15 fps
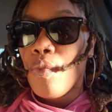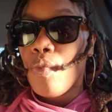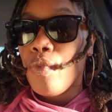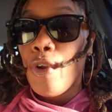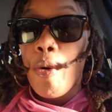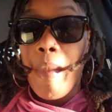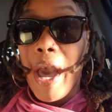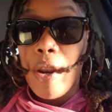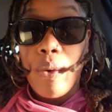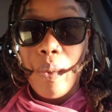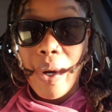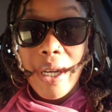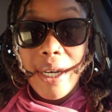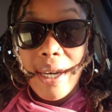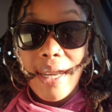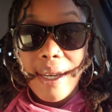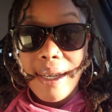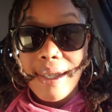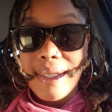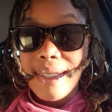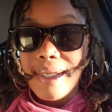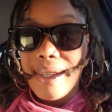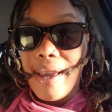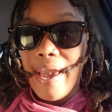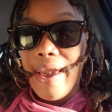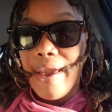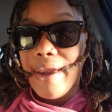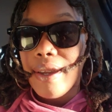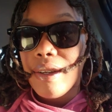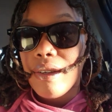no matter what it is,
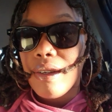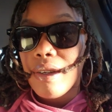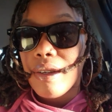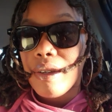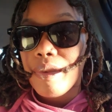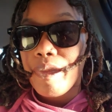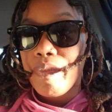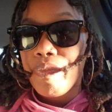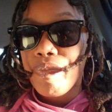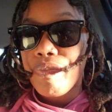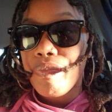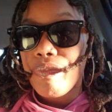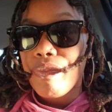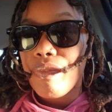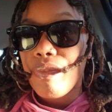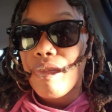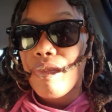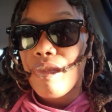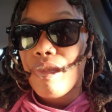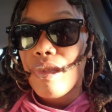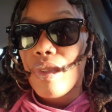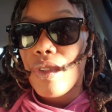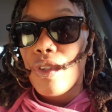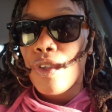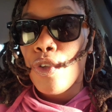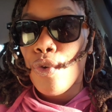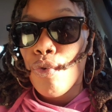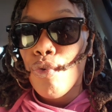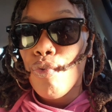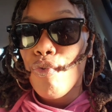and
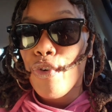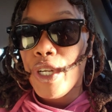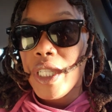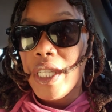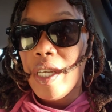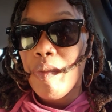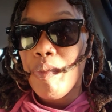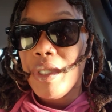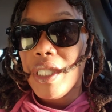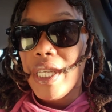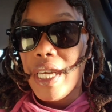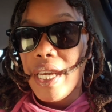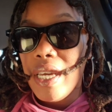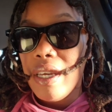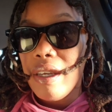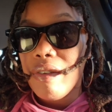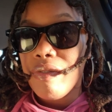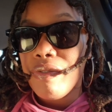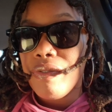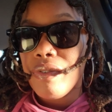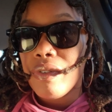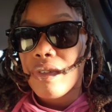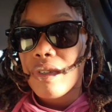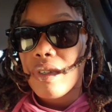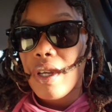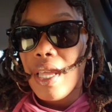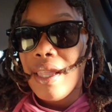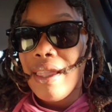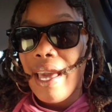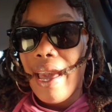you really believe
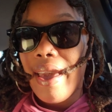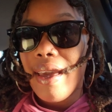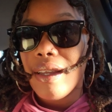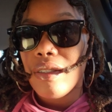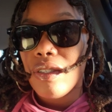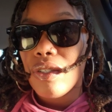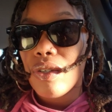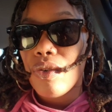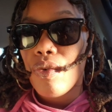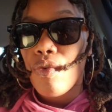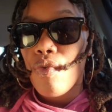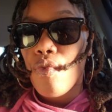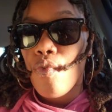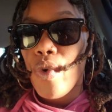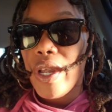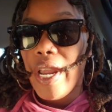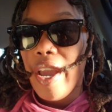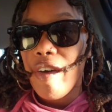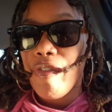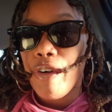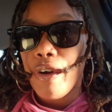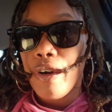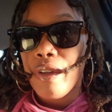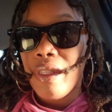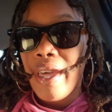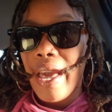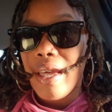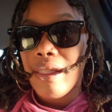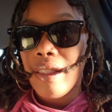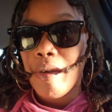that whatever
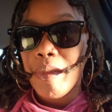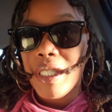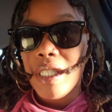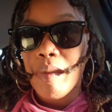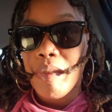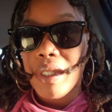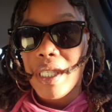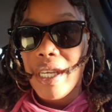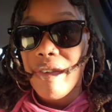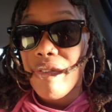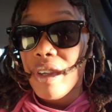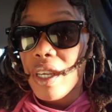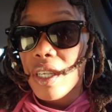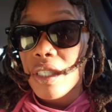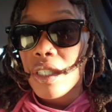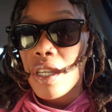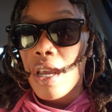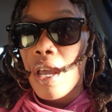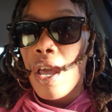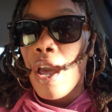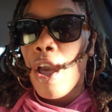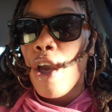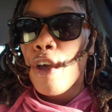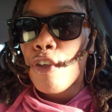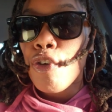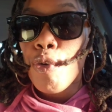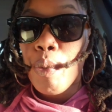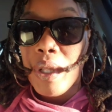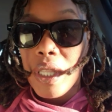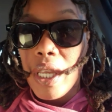that limited belief is,
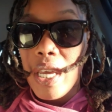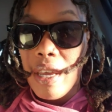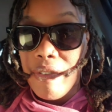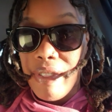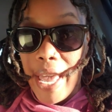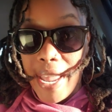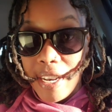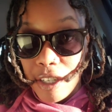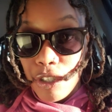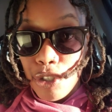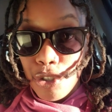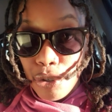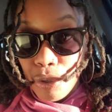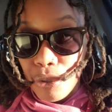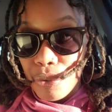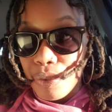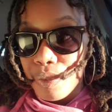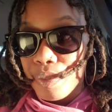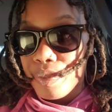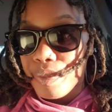you believe that it's true.